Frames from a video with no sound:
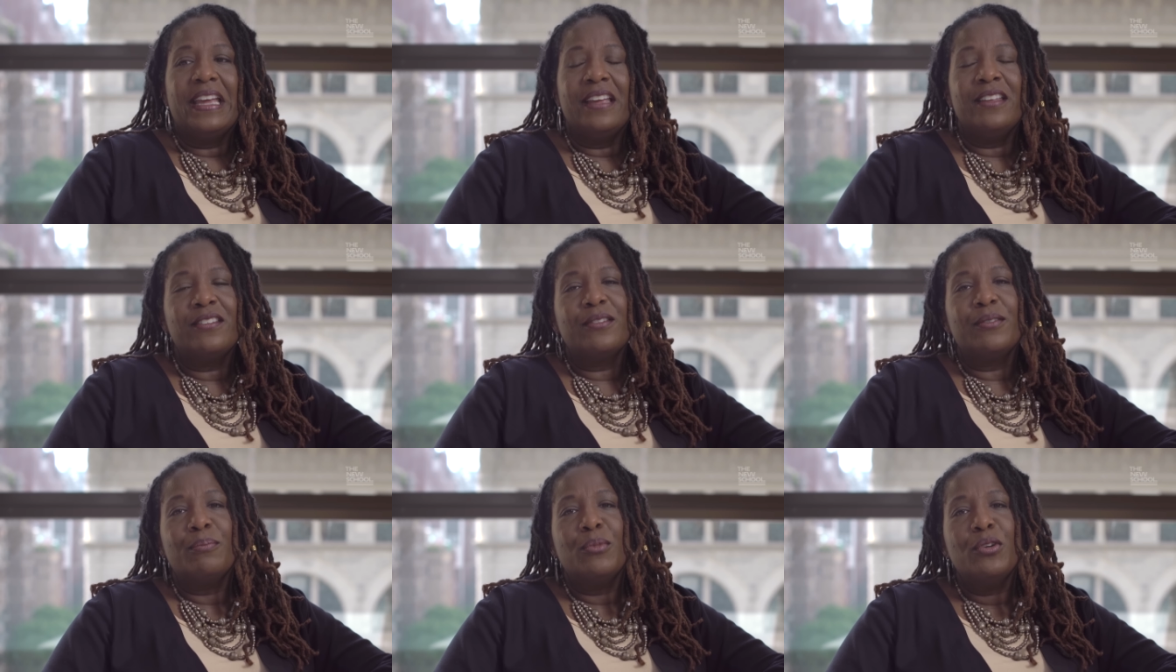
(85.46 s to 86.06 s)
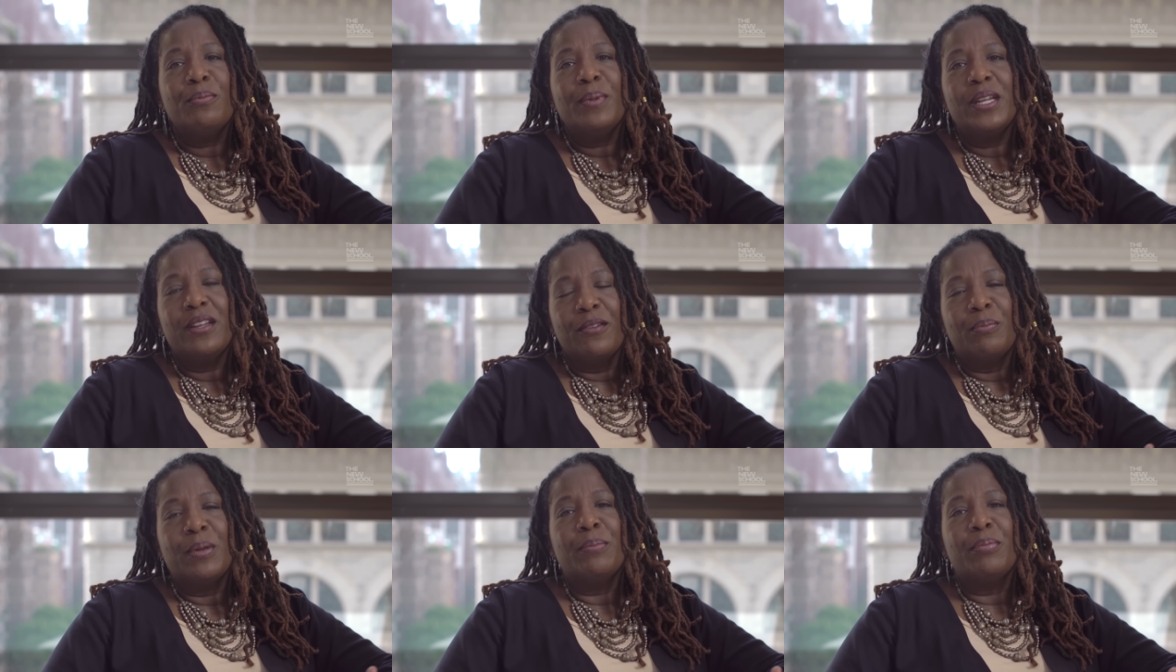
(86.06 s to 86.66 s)
It's a movement
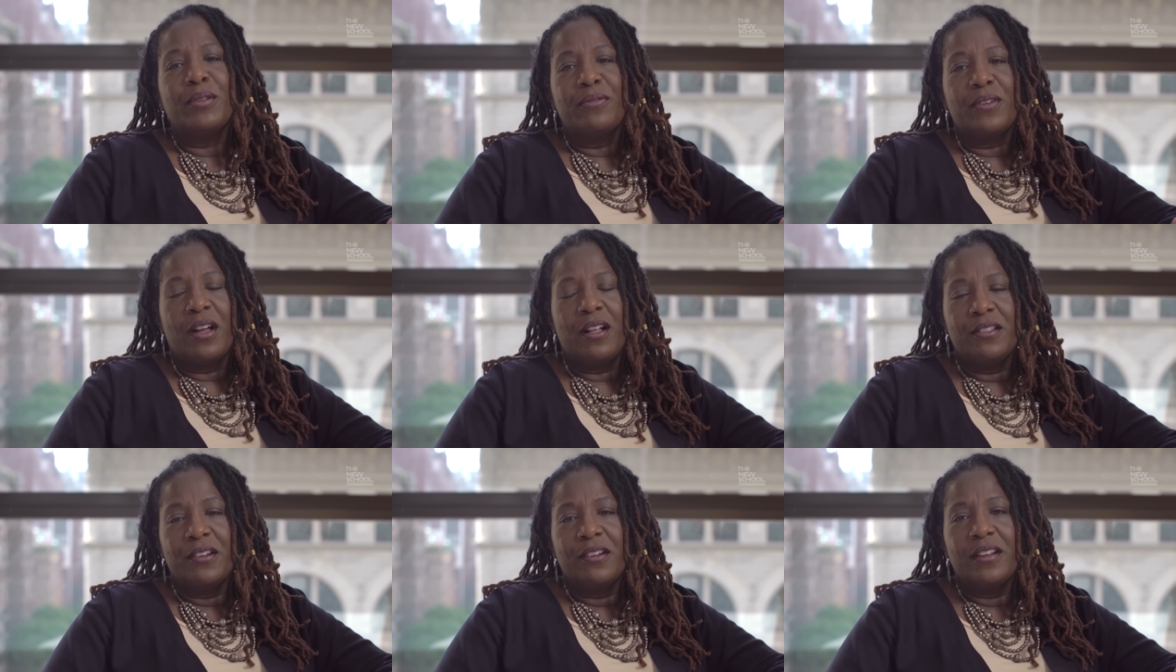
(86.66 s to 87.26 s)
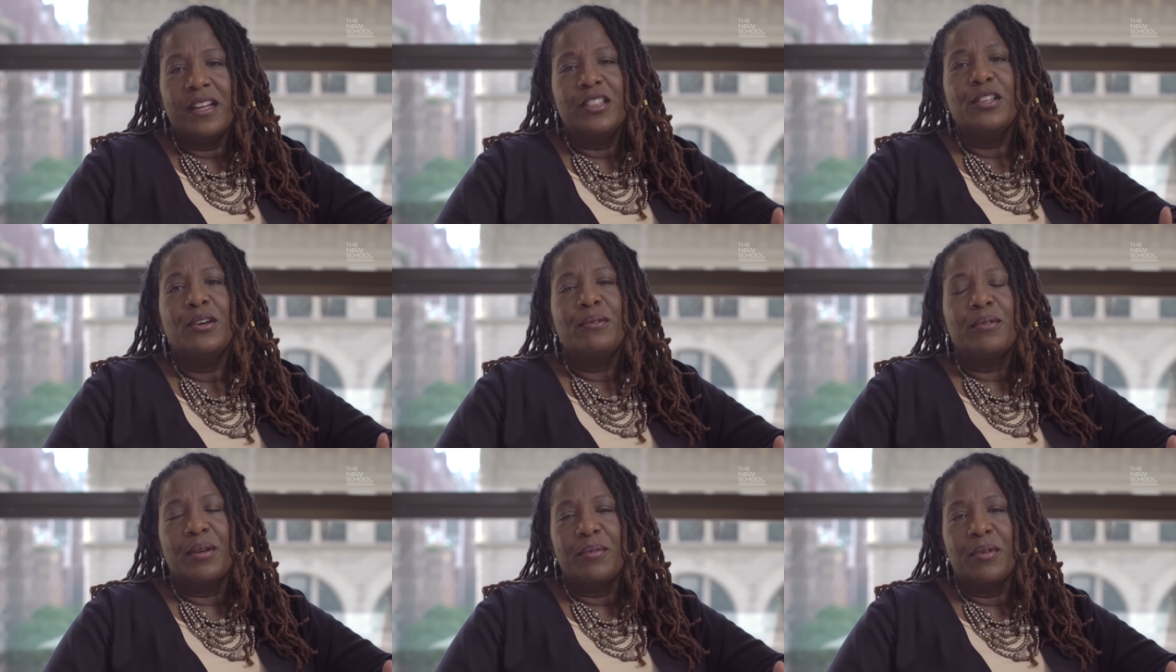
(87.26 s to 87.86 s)
of people of color and
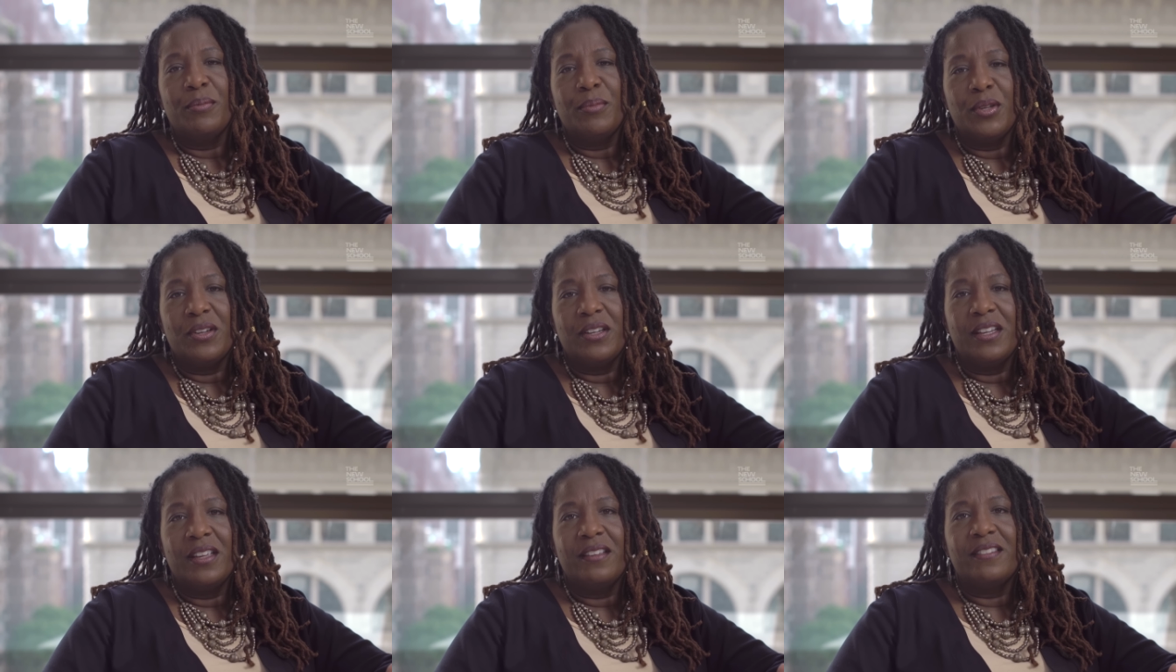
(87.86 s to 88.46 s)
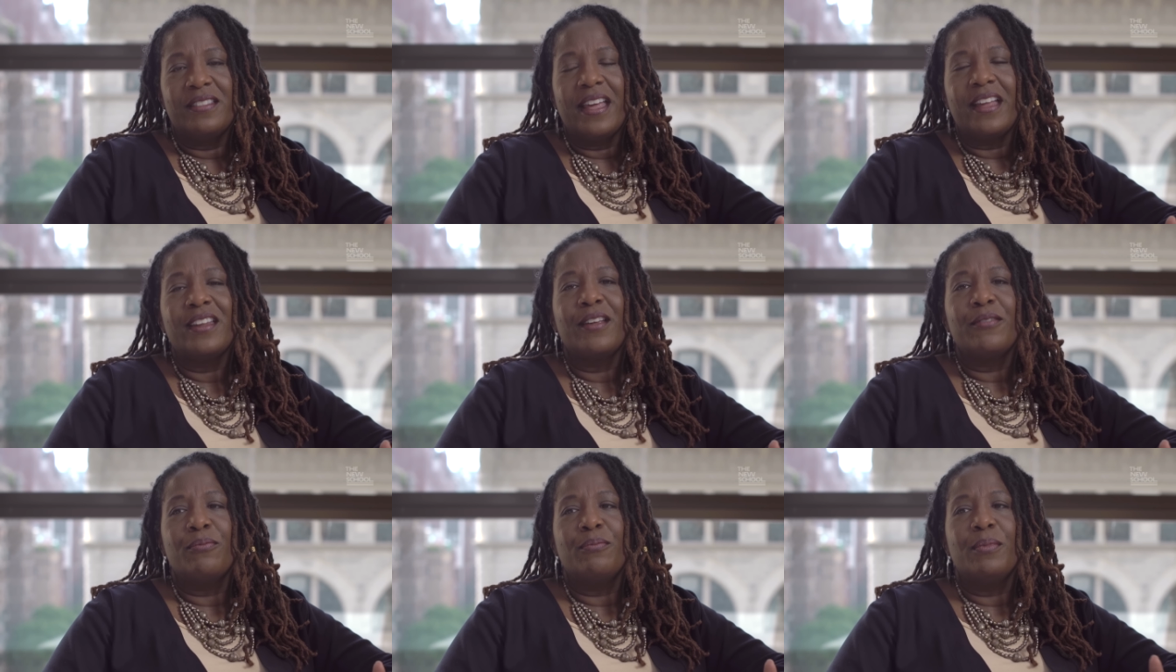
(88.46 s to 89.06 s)
low income communities that
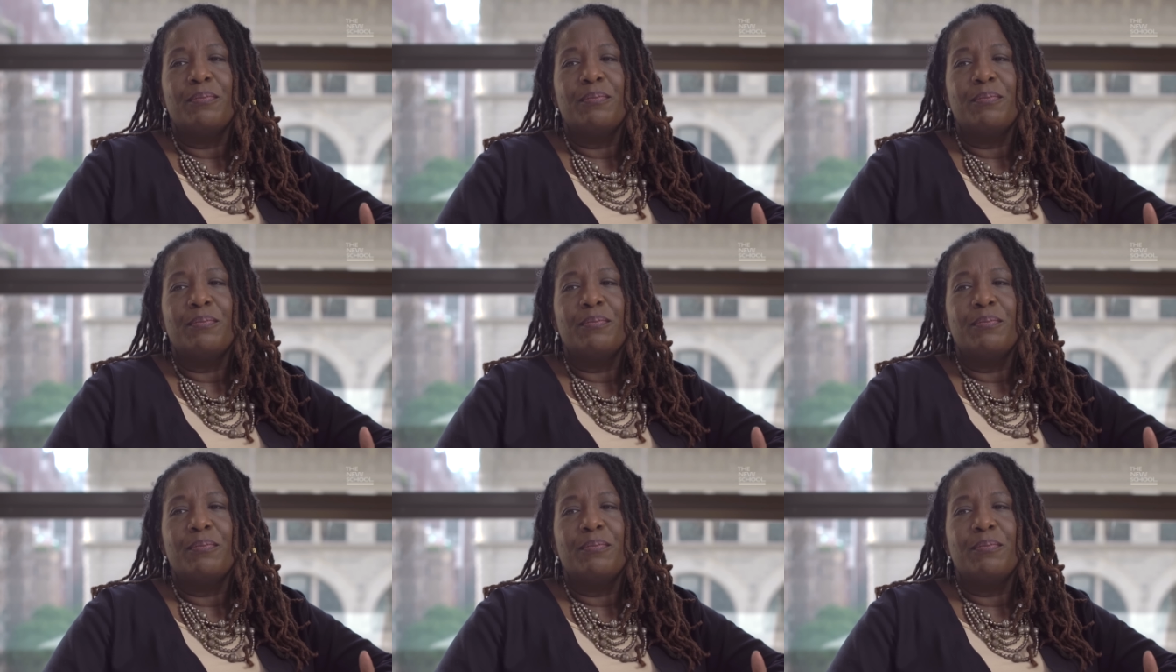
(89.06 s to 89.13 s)
have